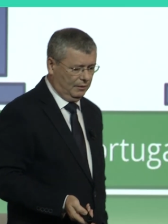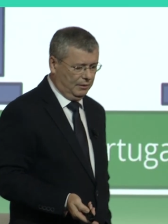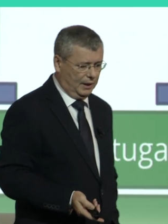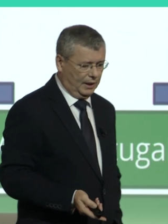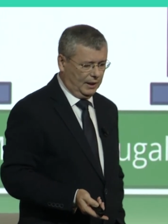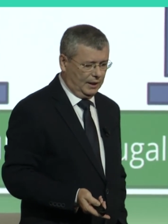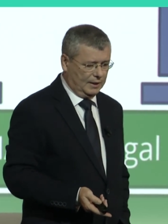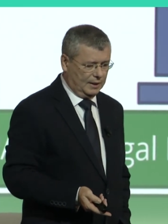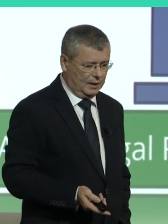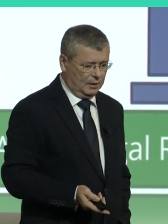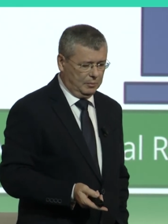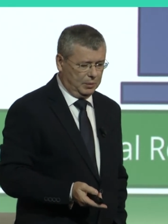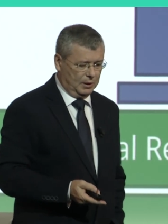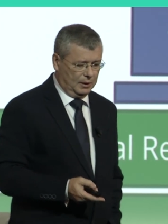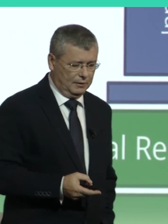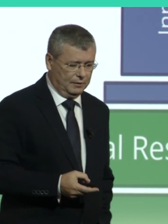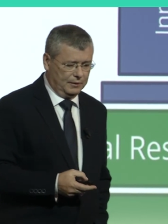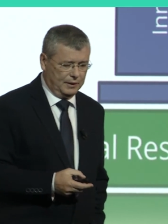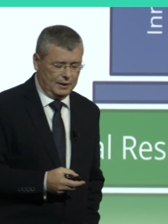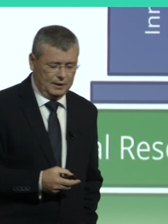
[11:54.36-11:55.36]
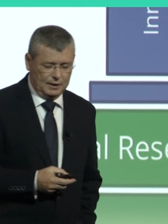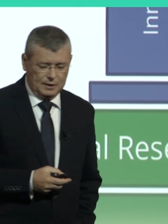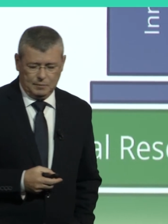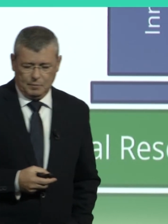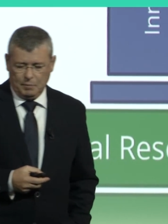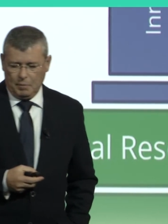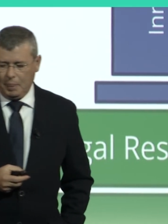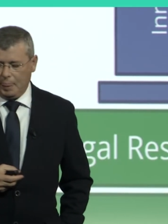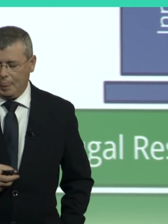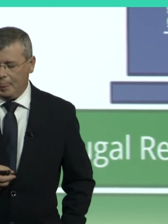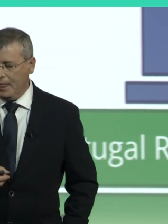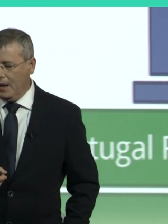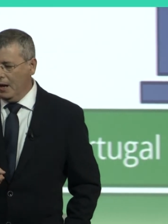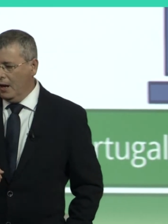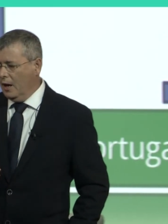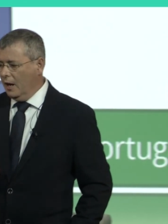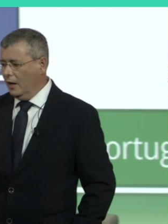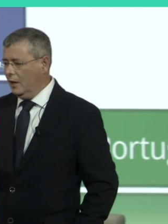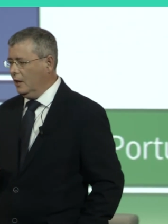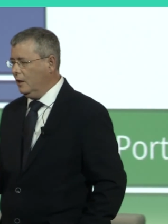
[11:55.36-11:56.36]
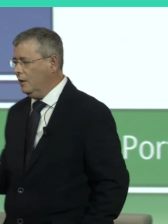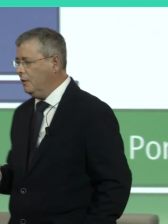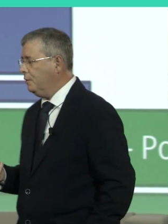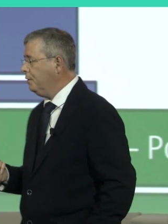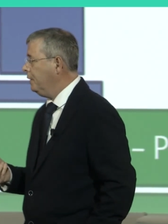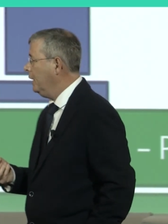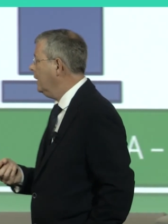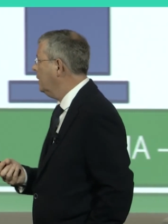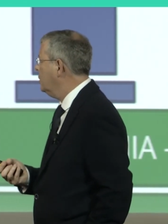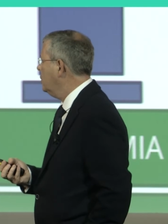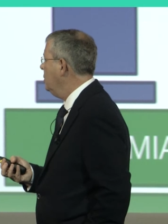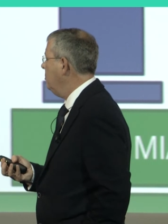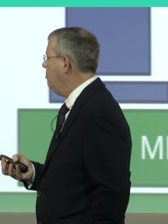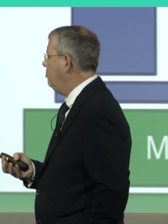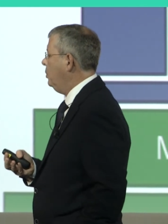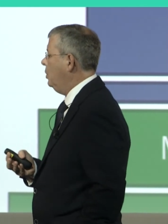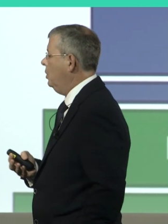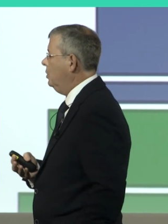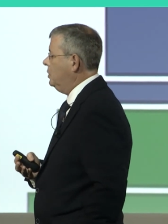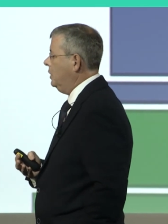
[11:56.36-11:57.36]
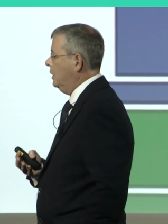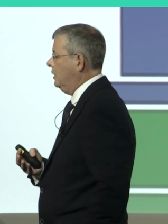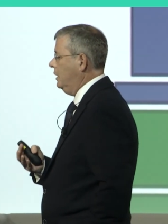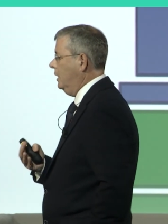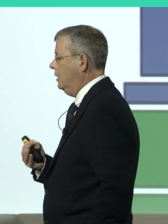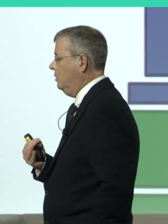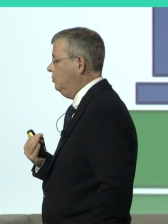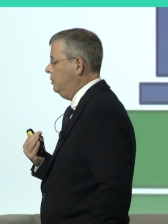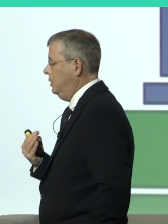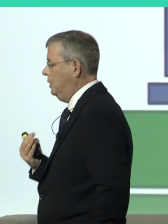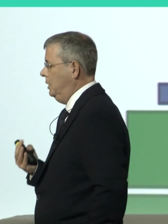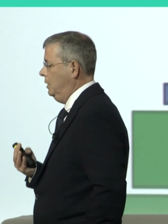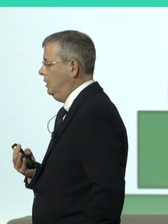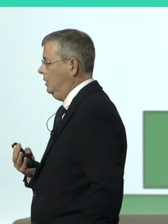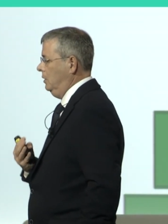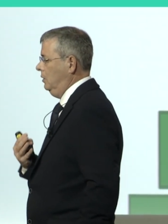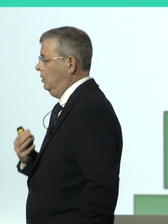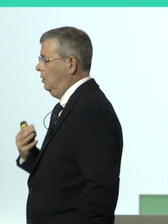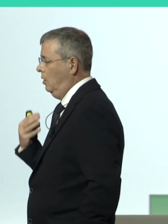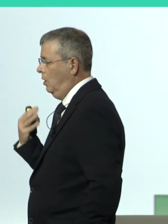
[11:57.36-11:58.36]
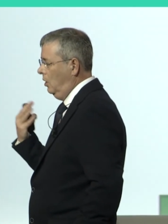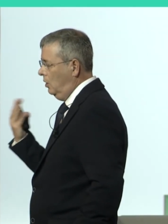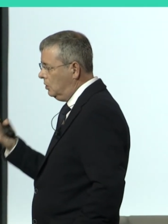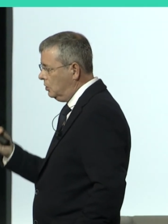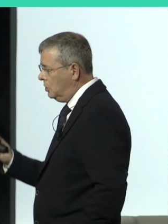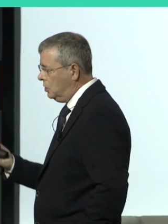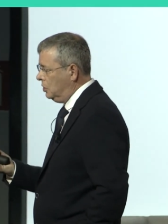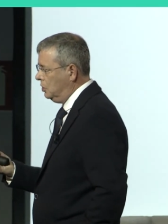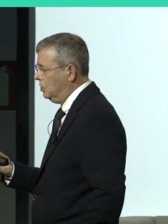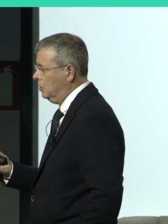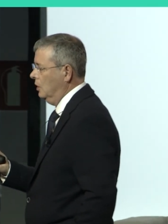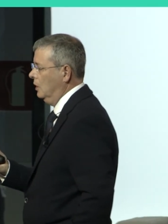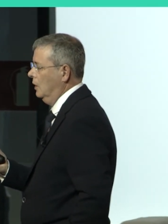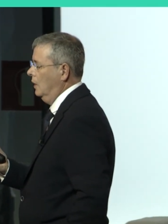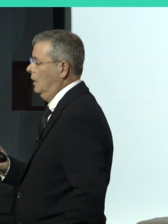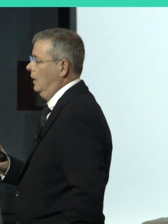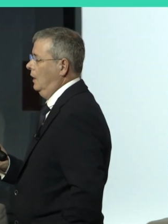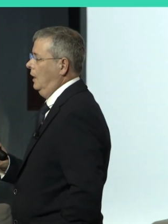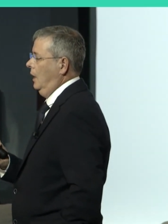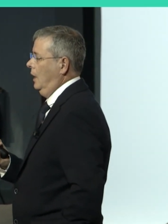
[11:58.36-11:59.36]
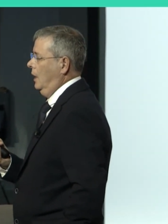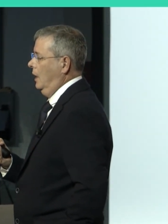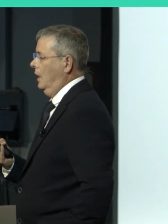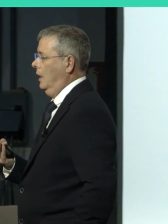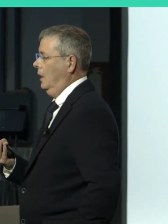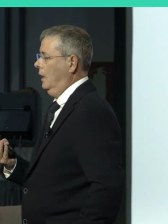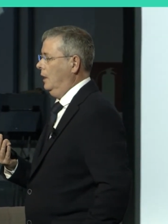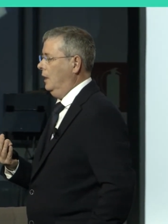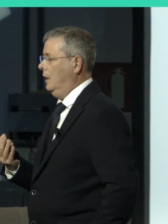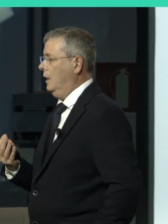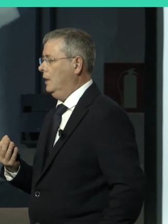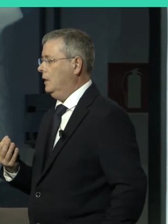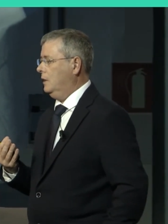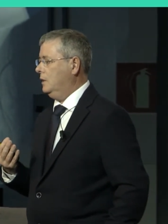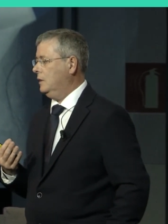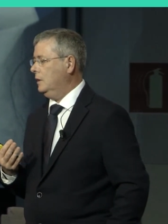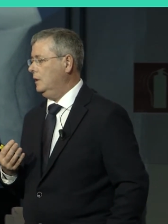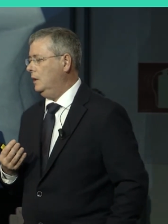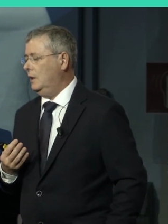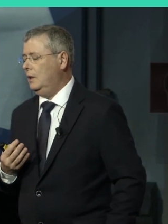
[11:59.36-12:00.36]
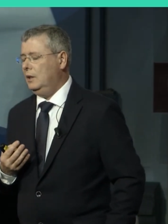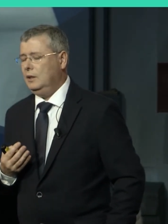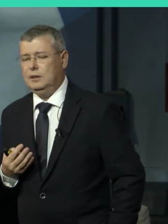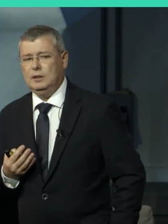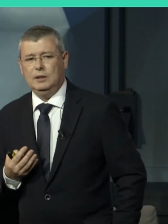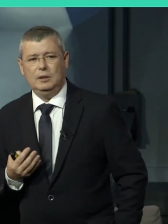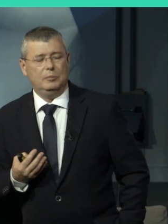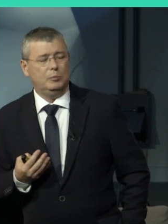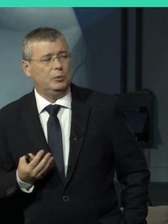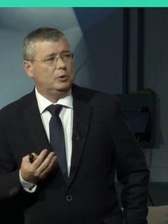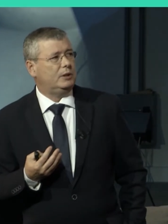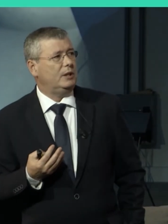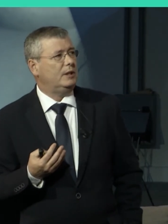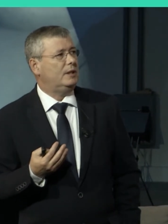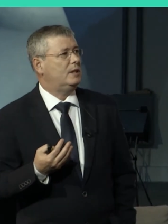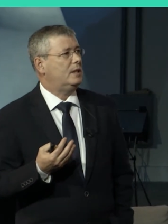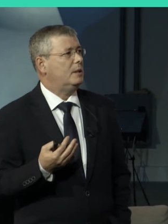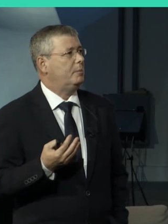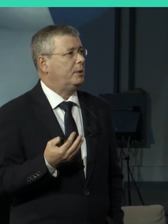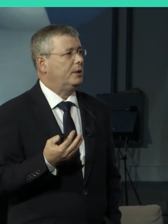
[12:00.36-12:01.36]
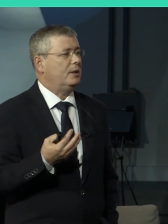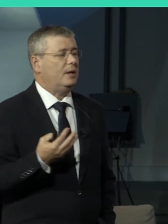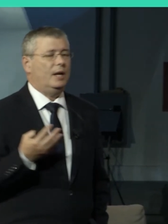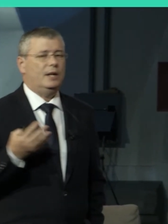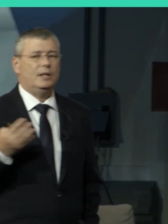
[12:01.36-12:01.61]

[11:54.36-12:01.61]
an example of this. Another flagship project that we launch uh, it's uh, the Multidisciplinary